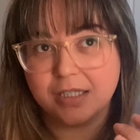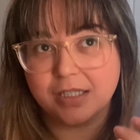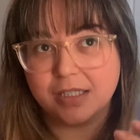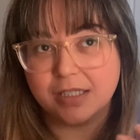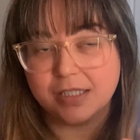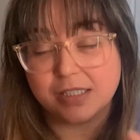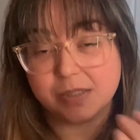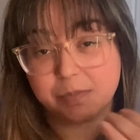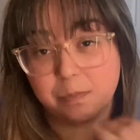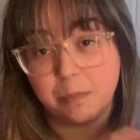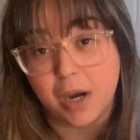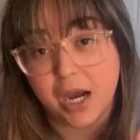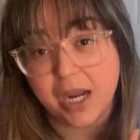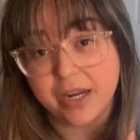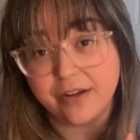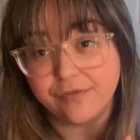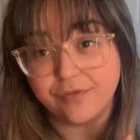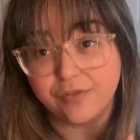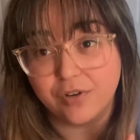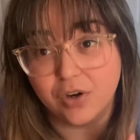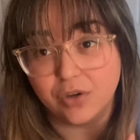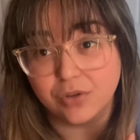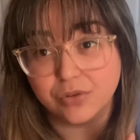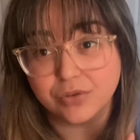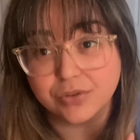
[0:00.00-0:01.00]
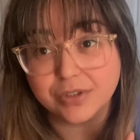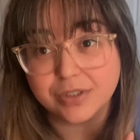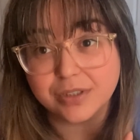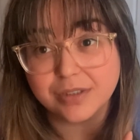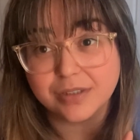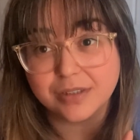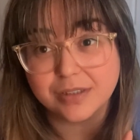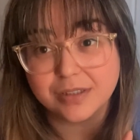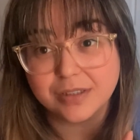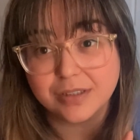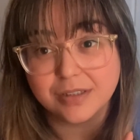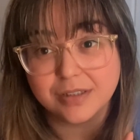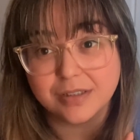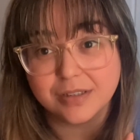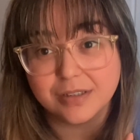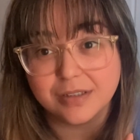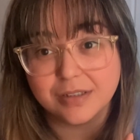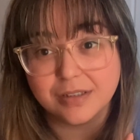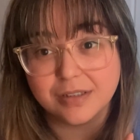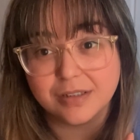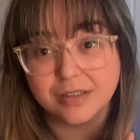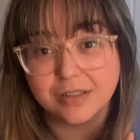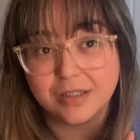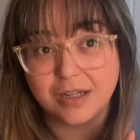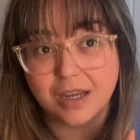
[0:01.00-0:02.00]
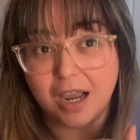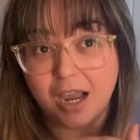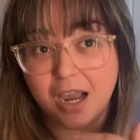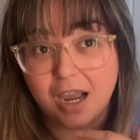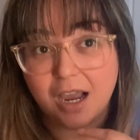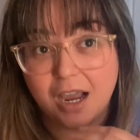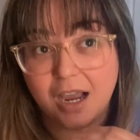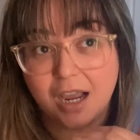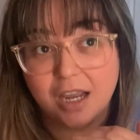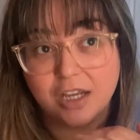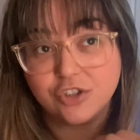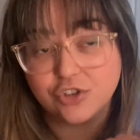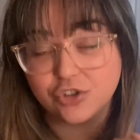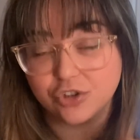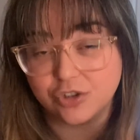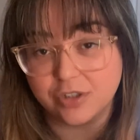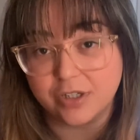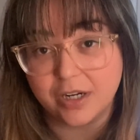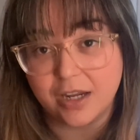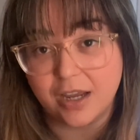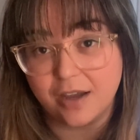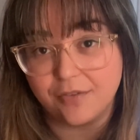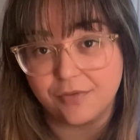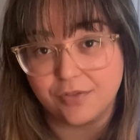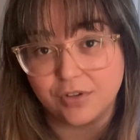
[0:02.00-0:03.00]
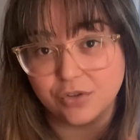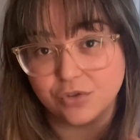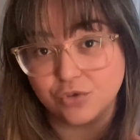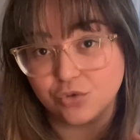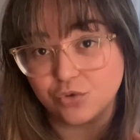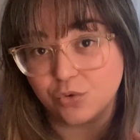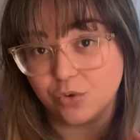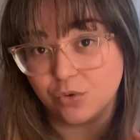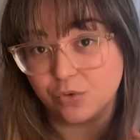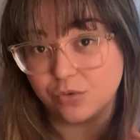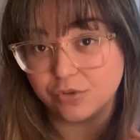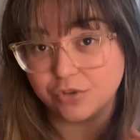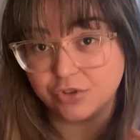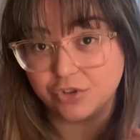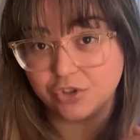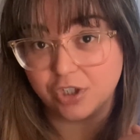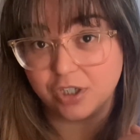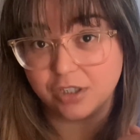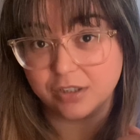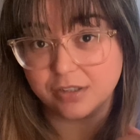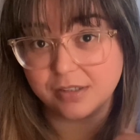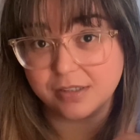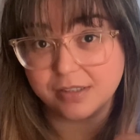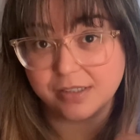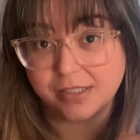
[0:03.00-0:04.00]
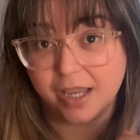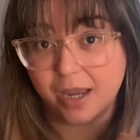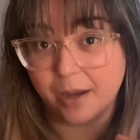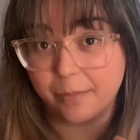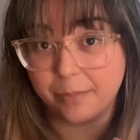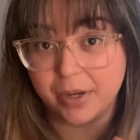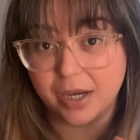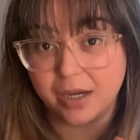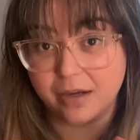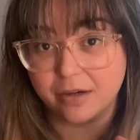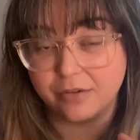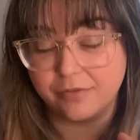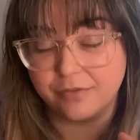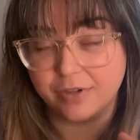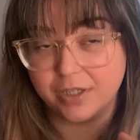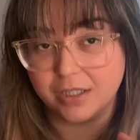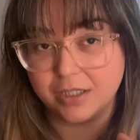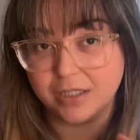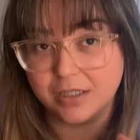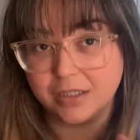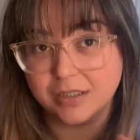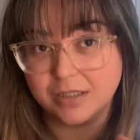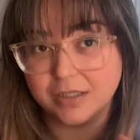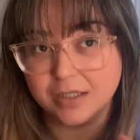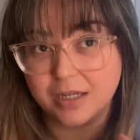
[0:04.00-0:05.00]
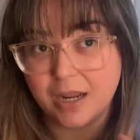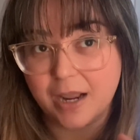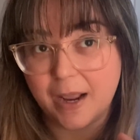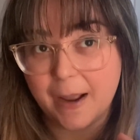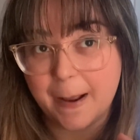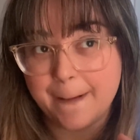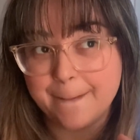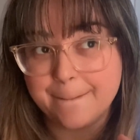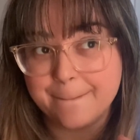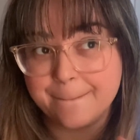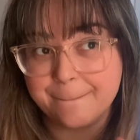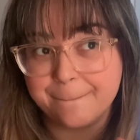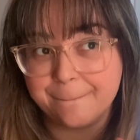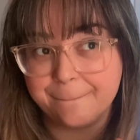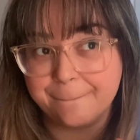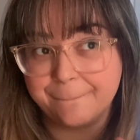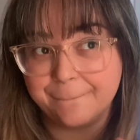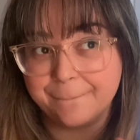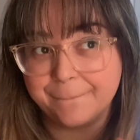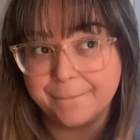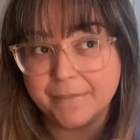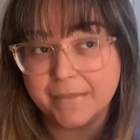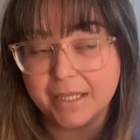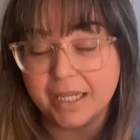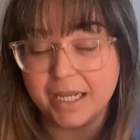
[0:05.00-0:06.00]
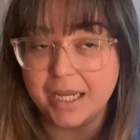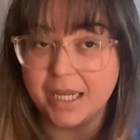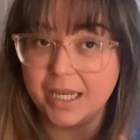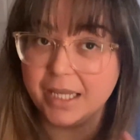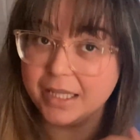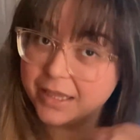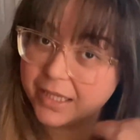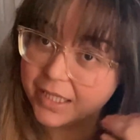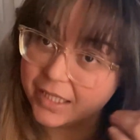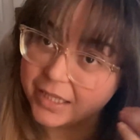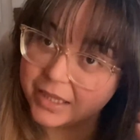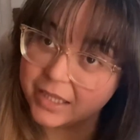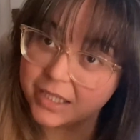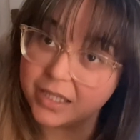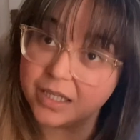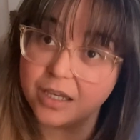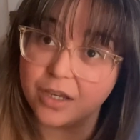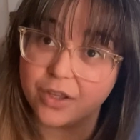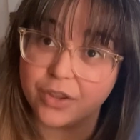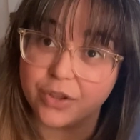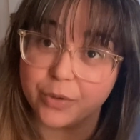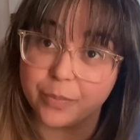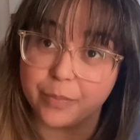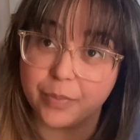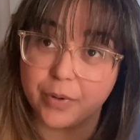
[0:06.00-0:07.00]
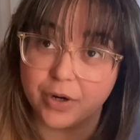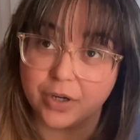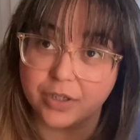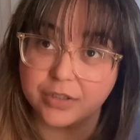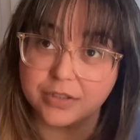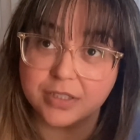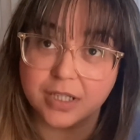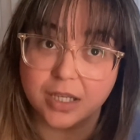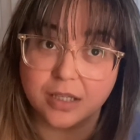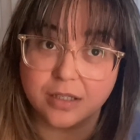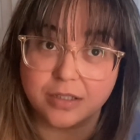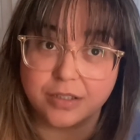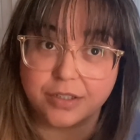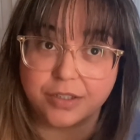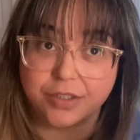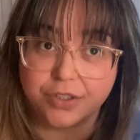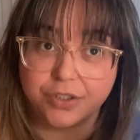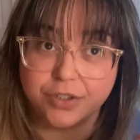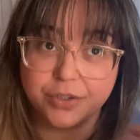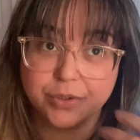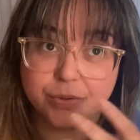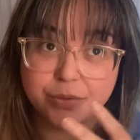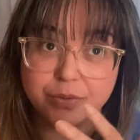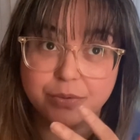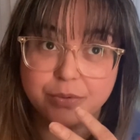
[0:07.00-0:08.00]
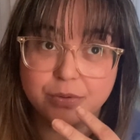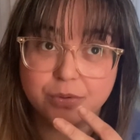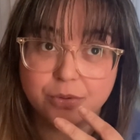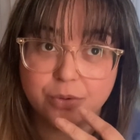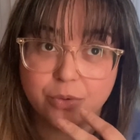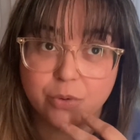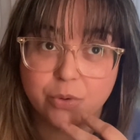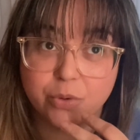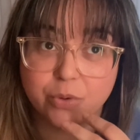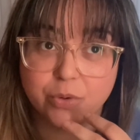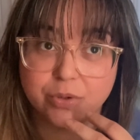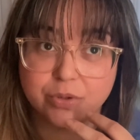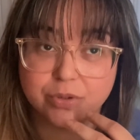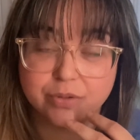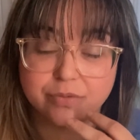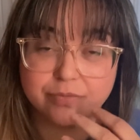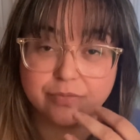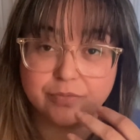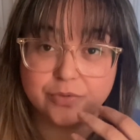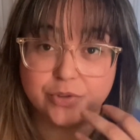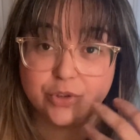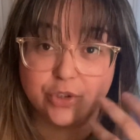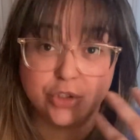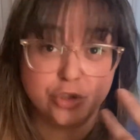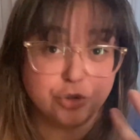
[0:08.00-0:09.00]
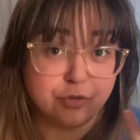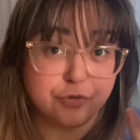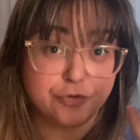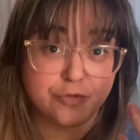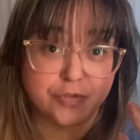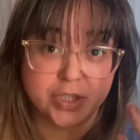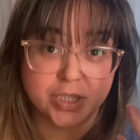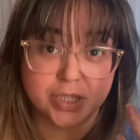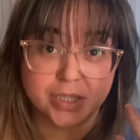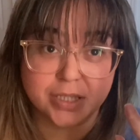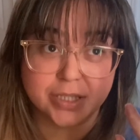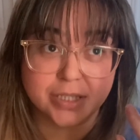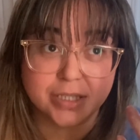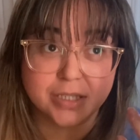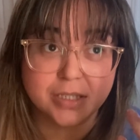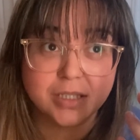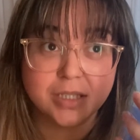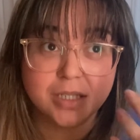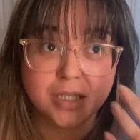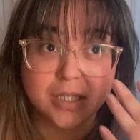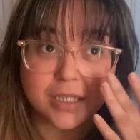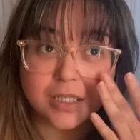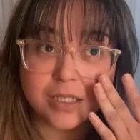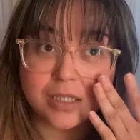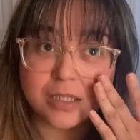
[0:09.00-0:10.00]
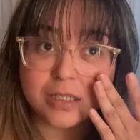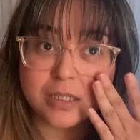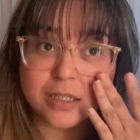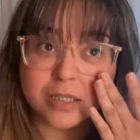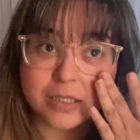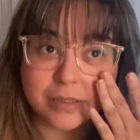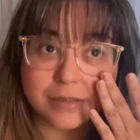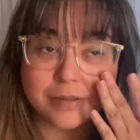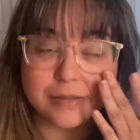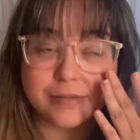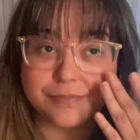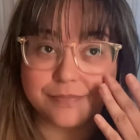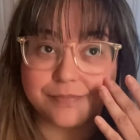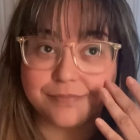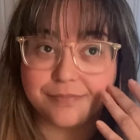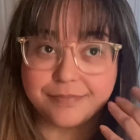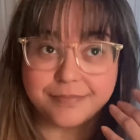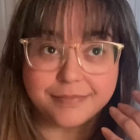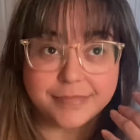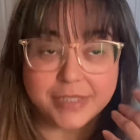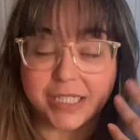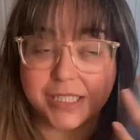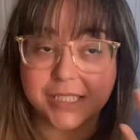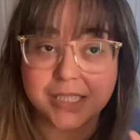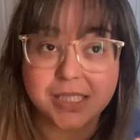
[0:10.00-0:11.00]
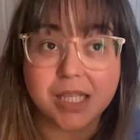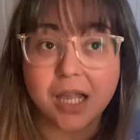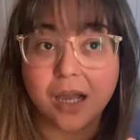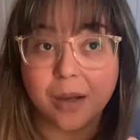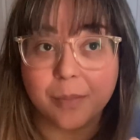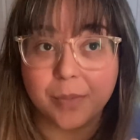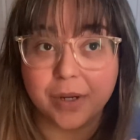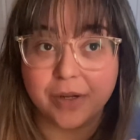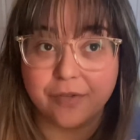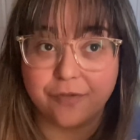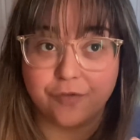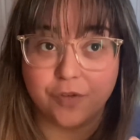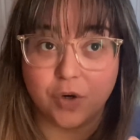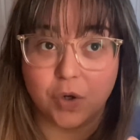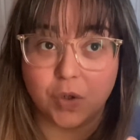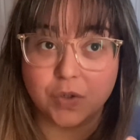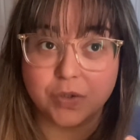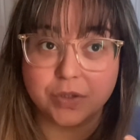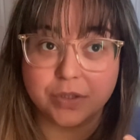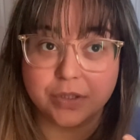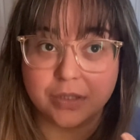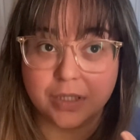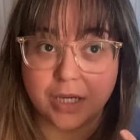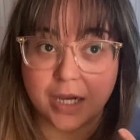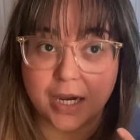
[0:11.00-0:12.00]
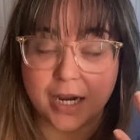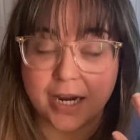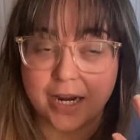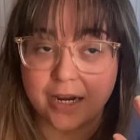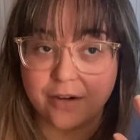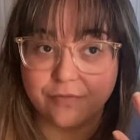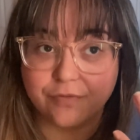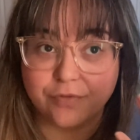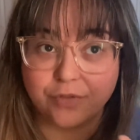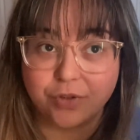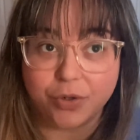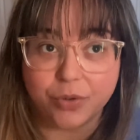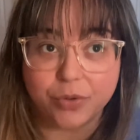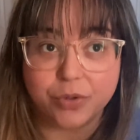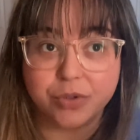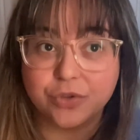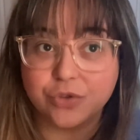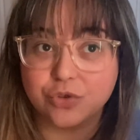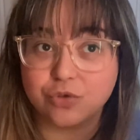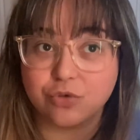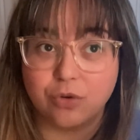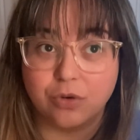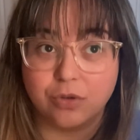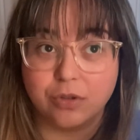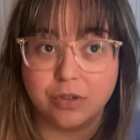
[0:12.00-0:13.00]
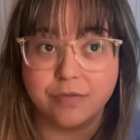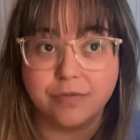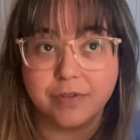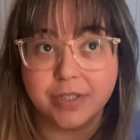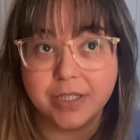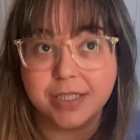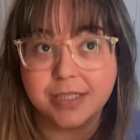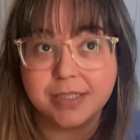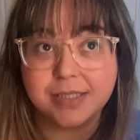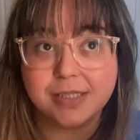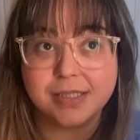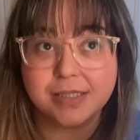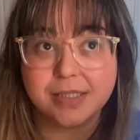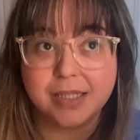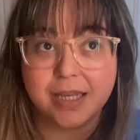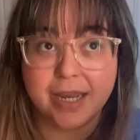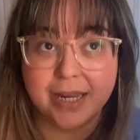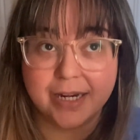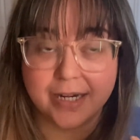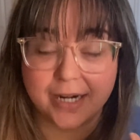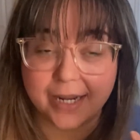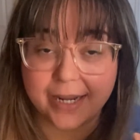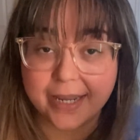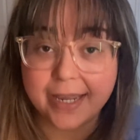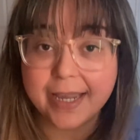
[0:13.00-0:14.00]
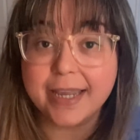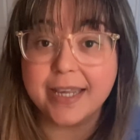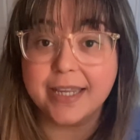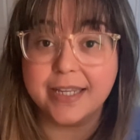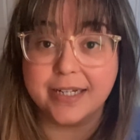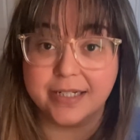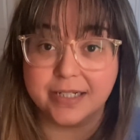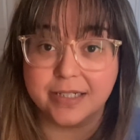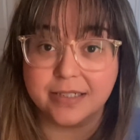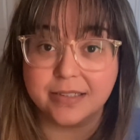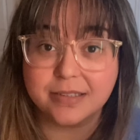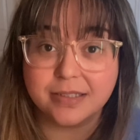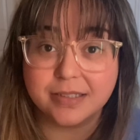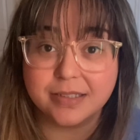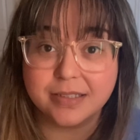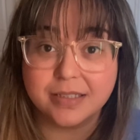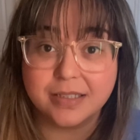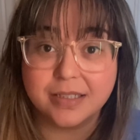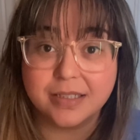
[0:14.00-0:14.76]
it's my fault, I should have control to just snap out of it, and then the other part telling you, or you feeling, it's not my fault, I have no control of this and I hate it,